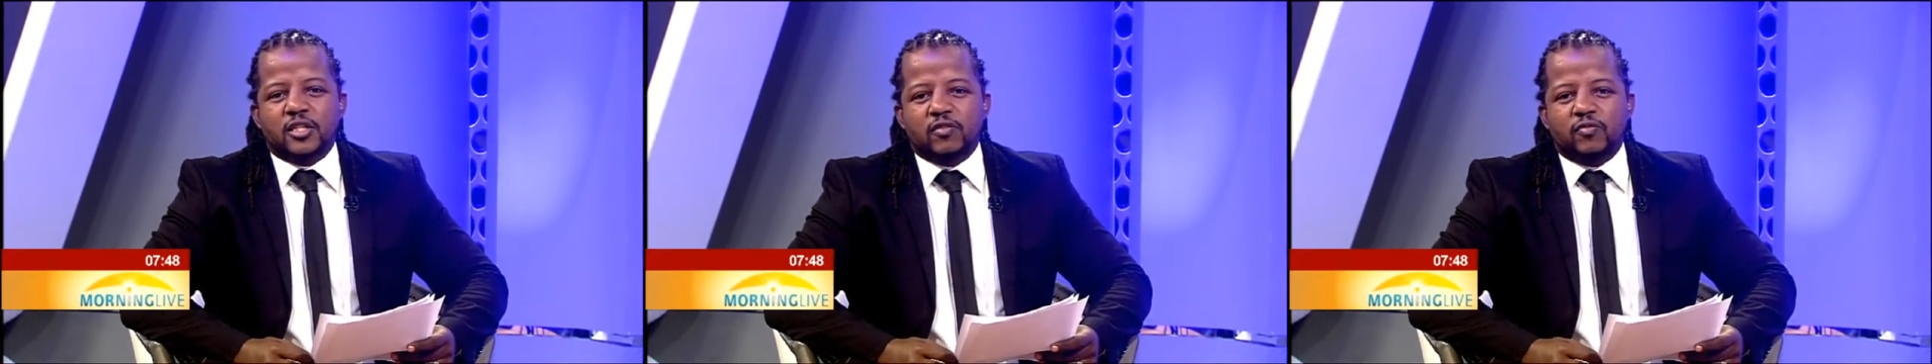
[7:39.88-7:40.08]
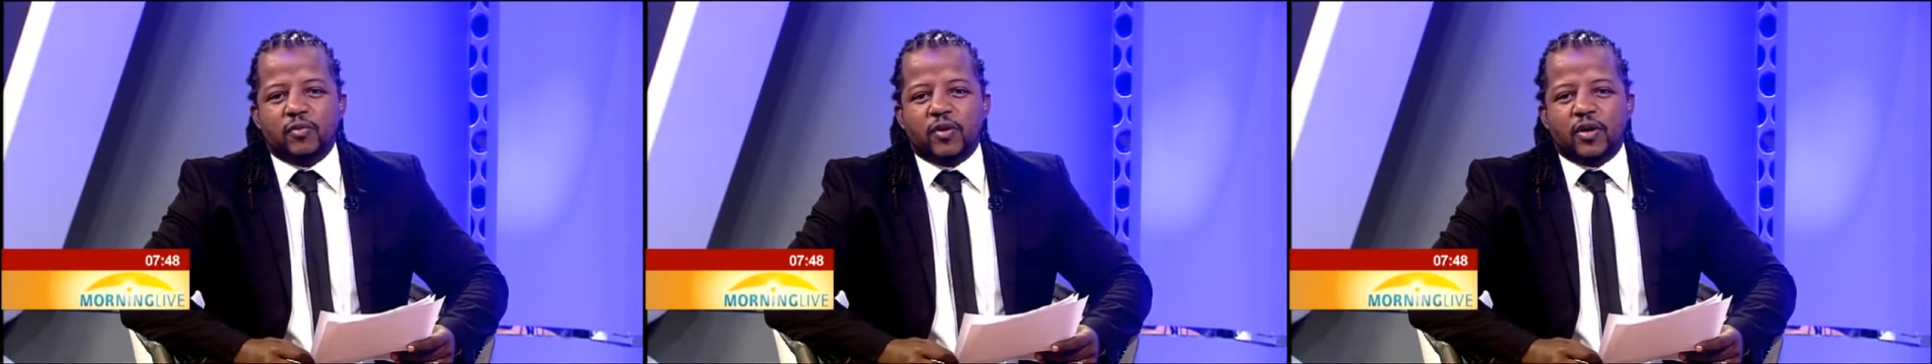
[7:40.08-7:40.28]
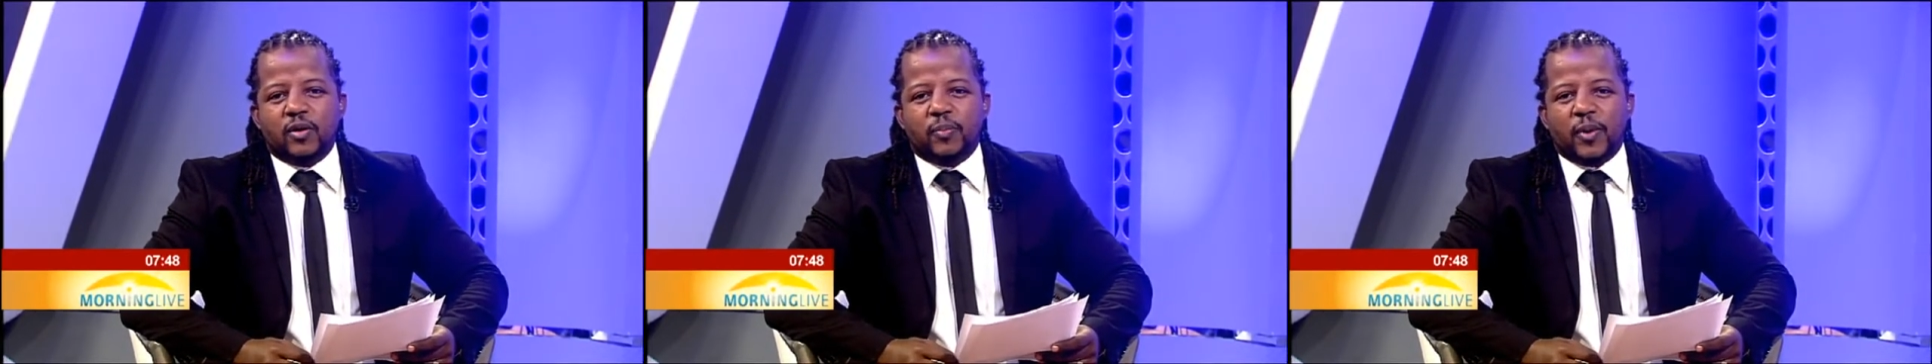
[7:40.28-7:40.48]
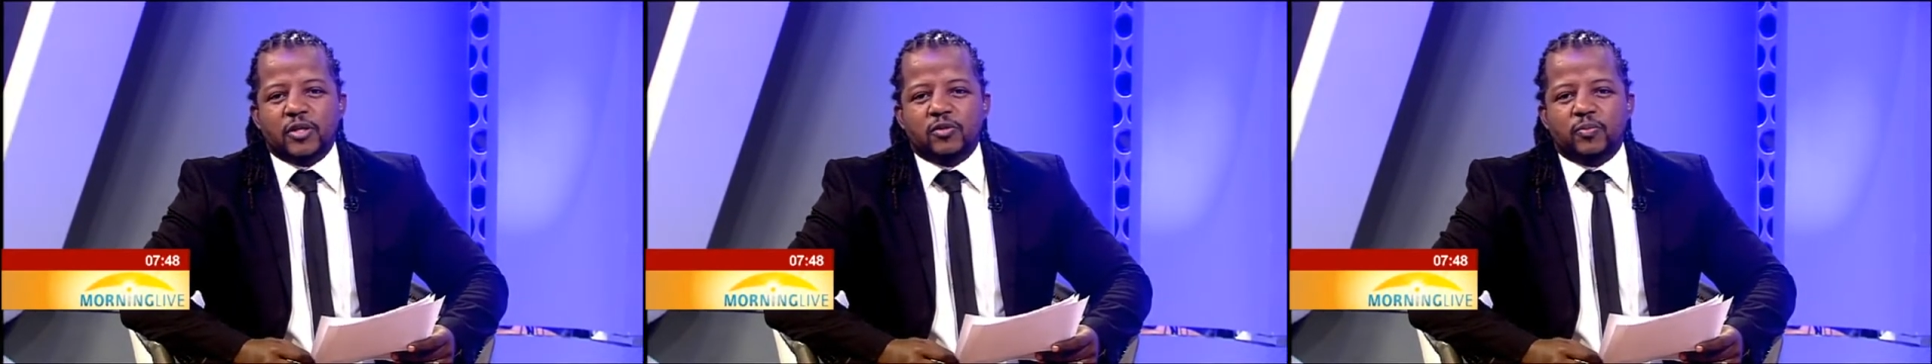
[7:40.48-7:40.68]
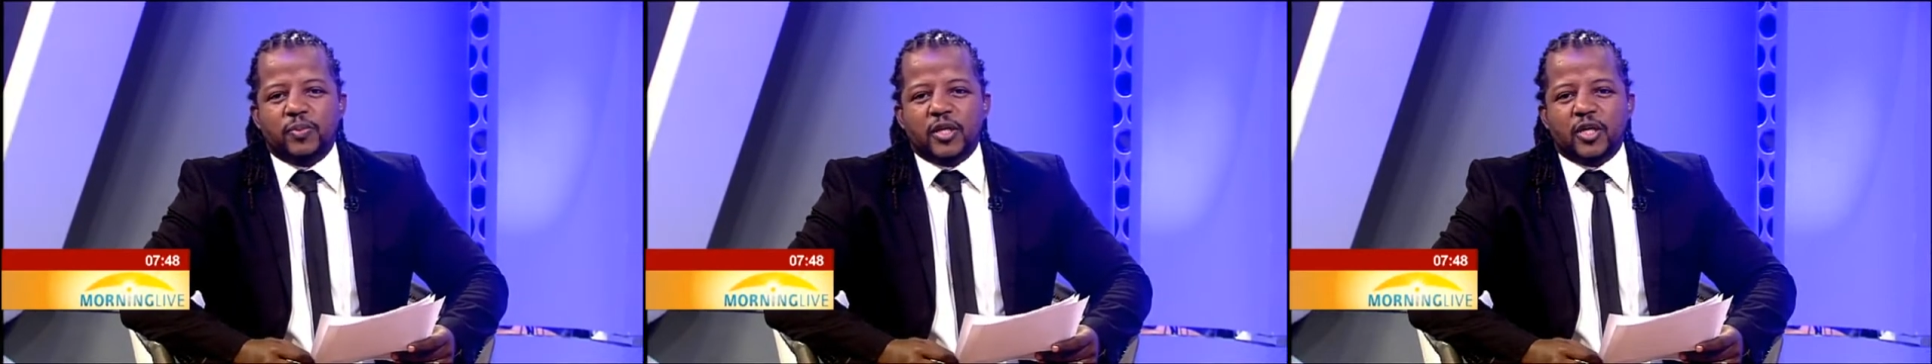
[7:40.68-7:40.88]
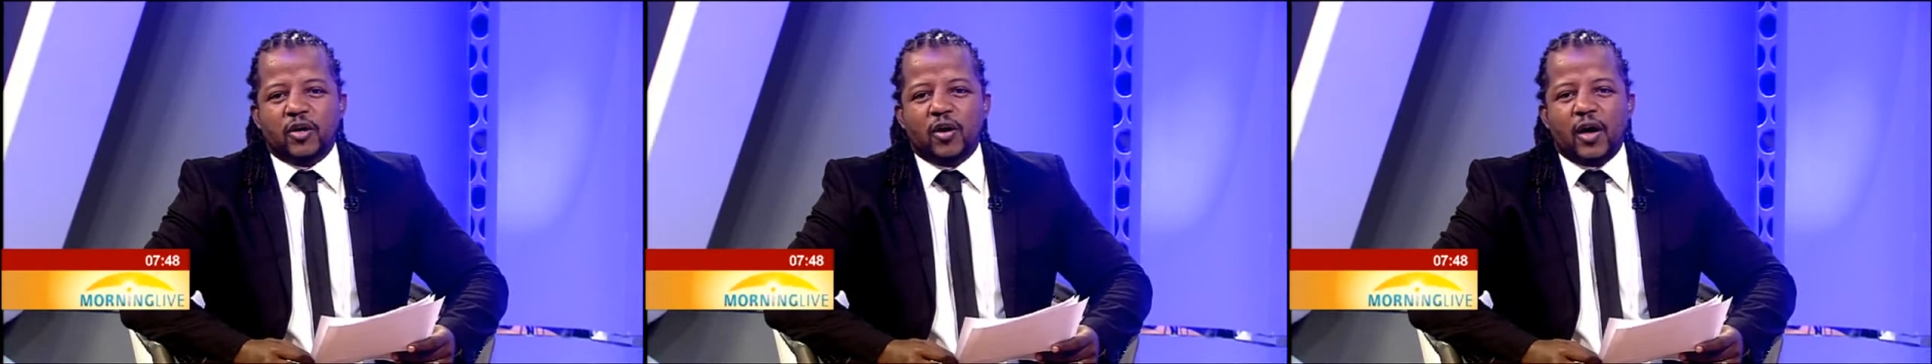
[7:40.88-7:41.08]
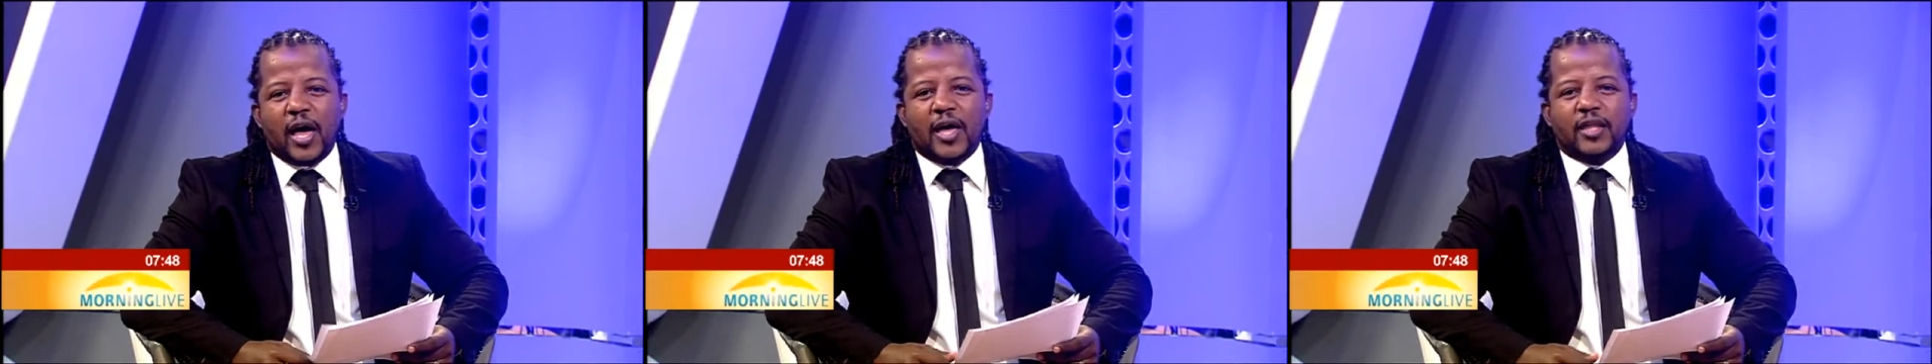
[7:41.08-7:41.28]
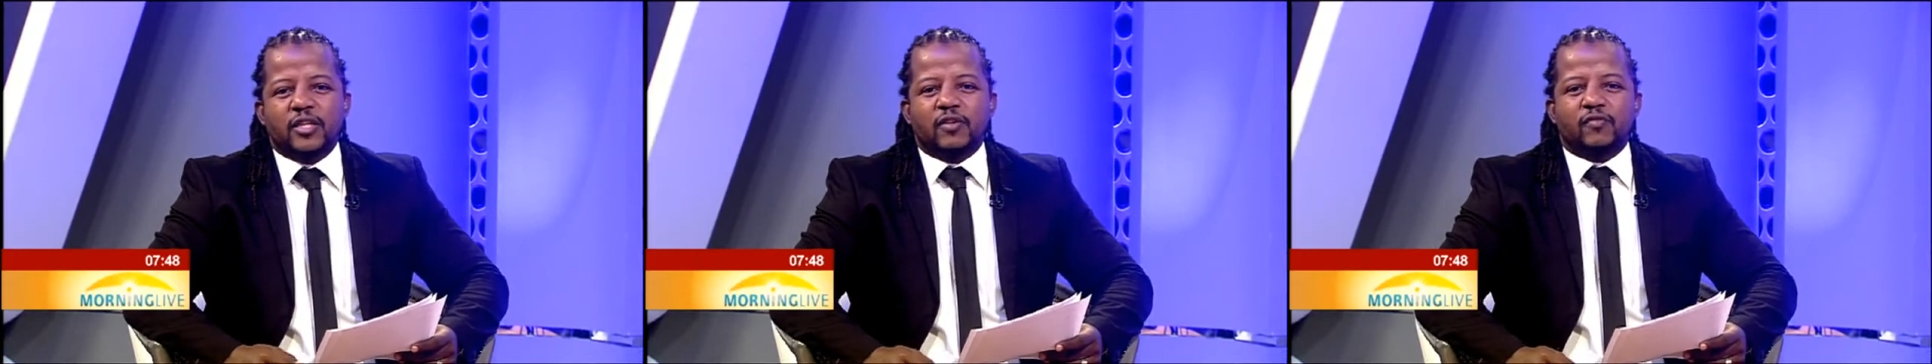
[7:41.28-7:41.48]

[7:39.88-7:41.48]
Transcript: Steve uh, Bajabiko and